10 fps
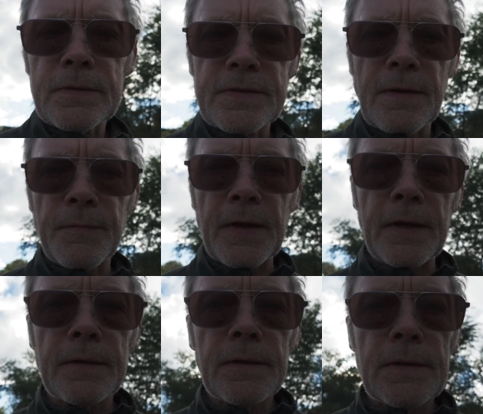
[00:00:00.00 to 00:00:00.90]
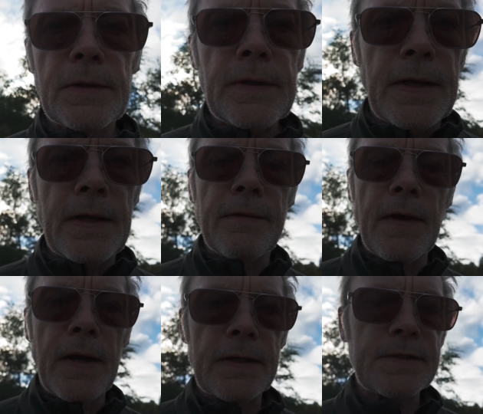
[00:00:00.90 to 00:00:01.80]
something in
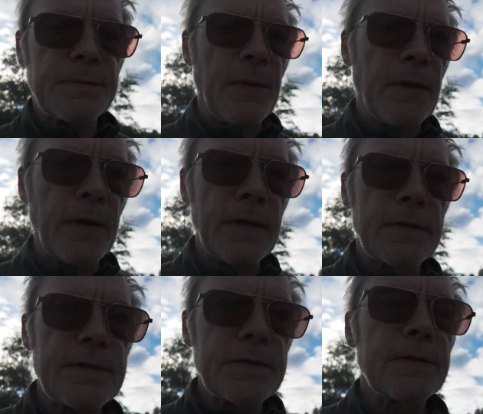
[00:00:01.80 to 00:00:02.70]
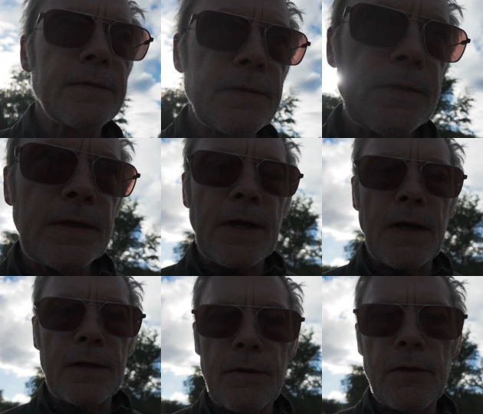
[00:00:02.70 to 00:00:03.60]
that experience
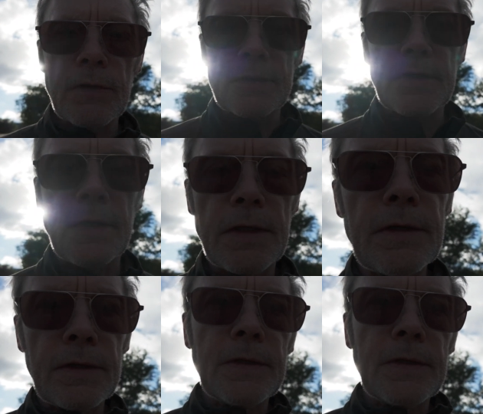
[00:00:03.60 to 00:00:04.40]
unhooked her,